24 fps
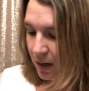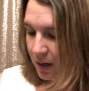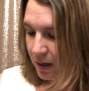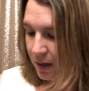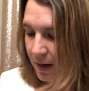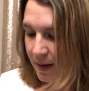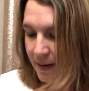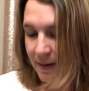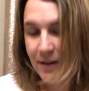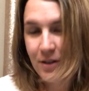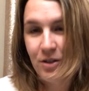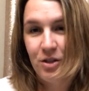
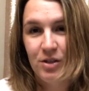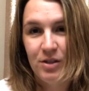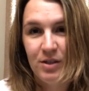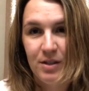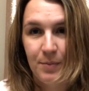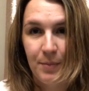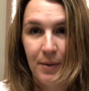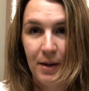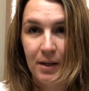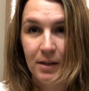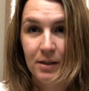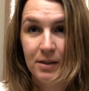Kind of just
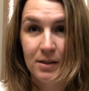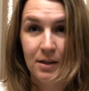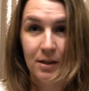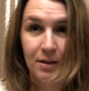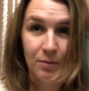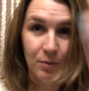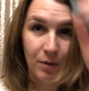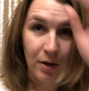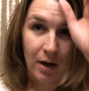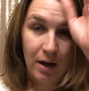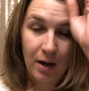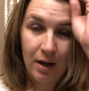depends
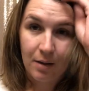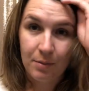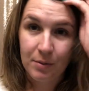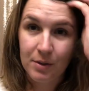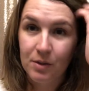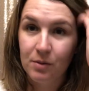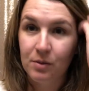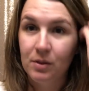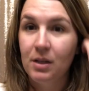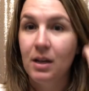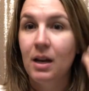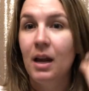on where I am.
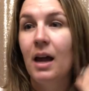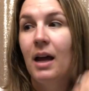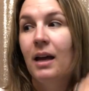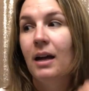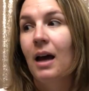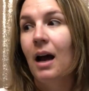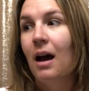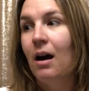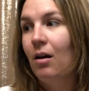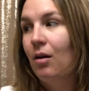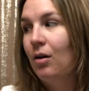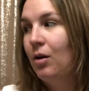So today I
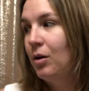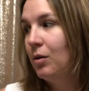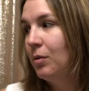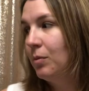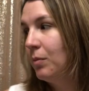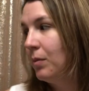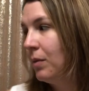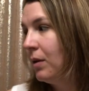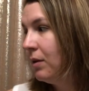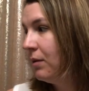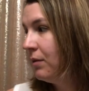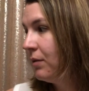got home